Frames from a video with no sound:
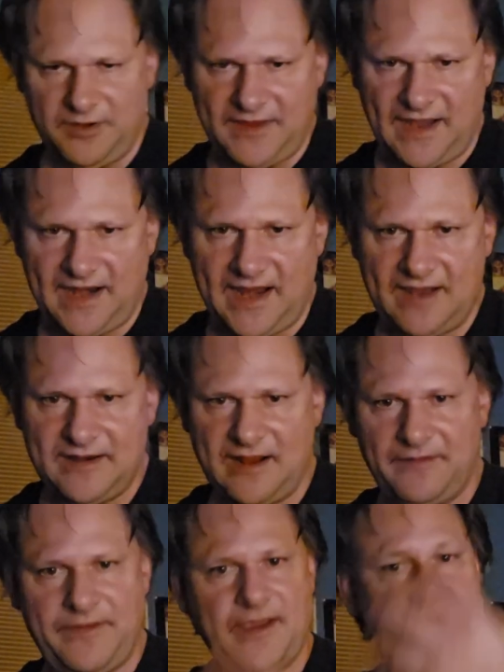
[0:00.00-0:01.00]
to put that hand
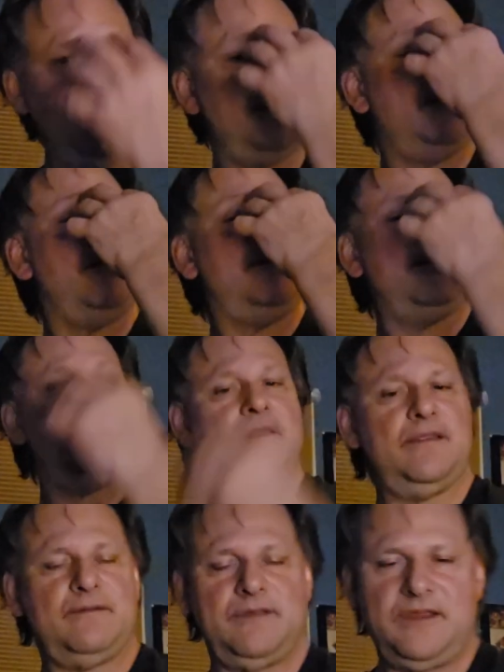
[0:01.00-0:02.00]
out there,
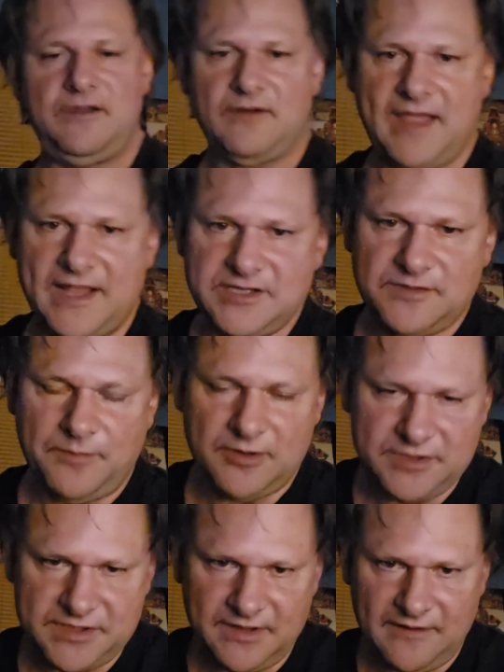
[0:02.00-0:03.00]
you'll catch the
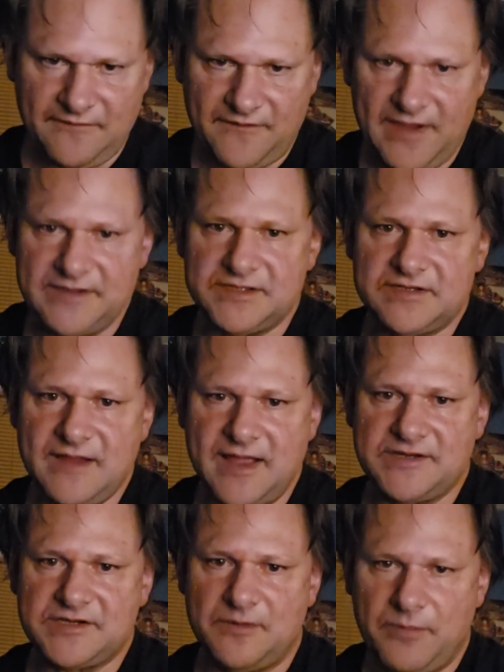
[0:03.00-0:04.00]
person in the face
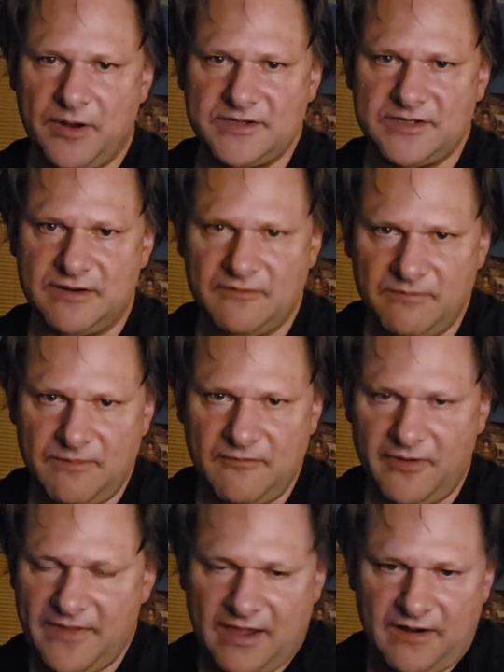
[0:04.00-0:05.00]
as they're punching
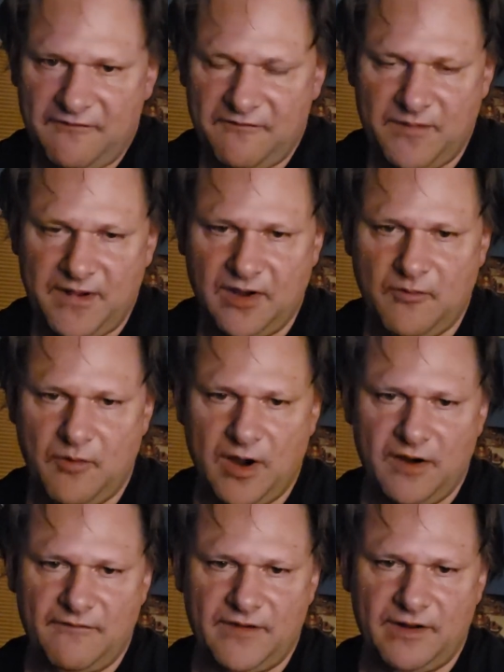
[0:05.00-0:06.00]
without even being
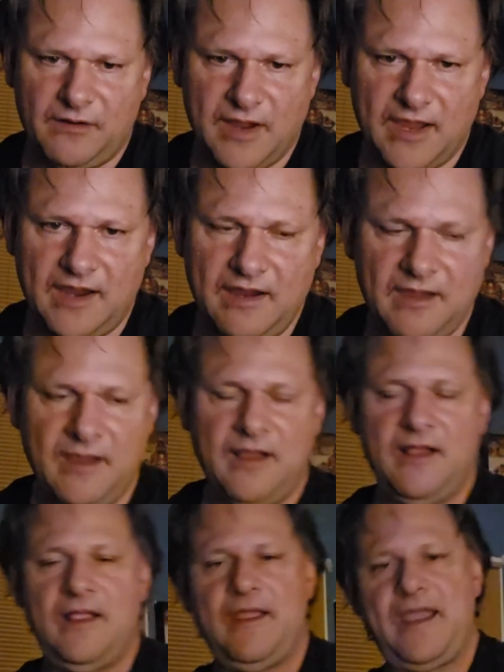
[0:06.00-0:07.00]
aware of it, okay?
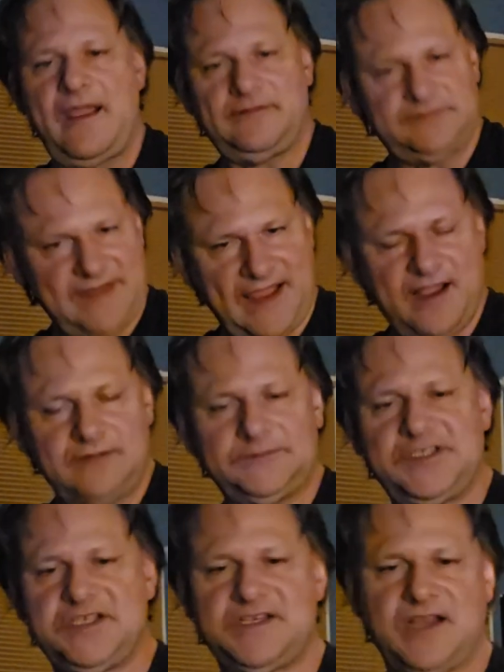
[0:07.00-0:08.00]
That
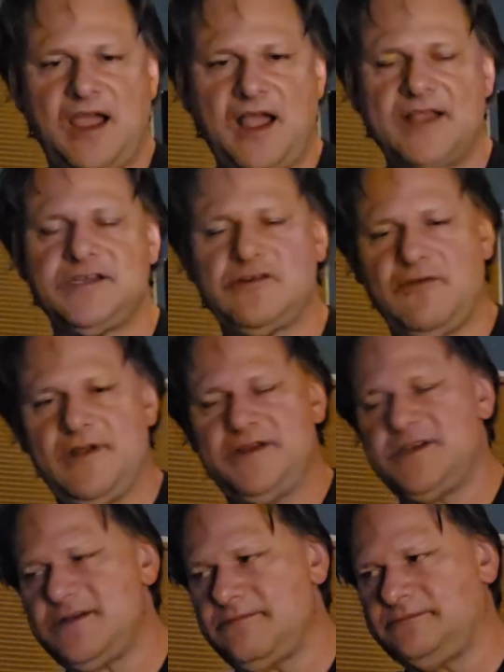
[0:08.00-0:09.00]
comes as a
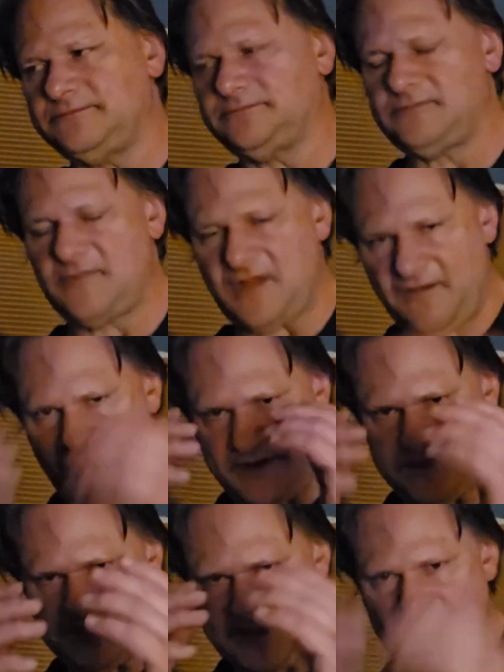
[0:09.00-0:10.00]
consequence of
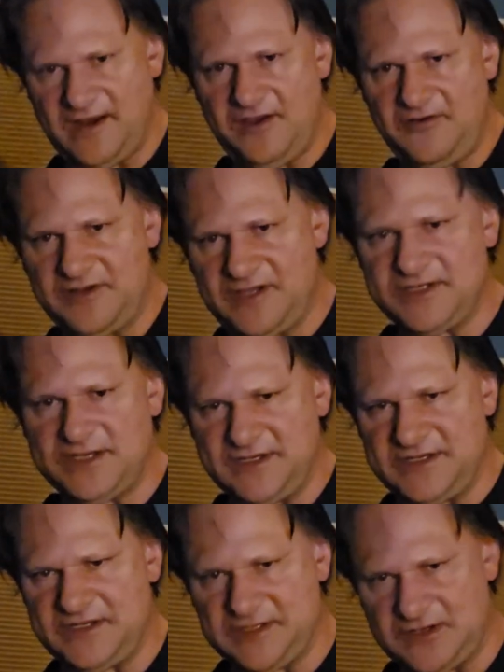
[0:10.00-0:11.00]
understanding your
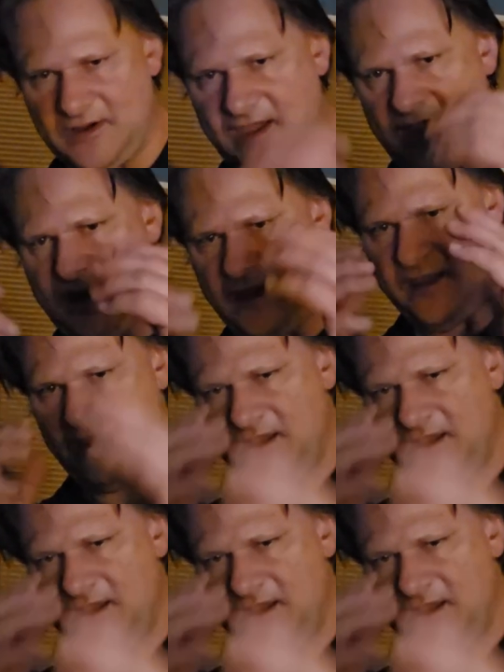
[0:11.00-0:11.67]
distances, okay?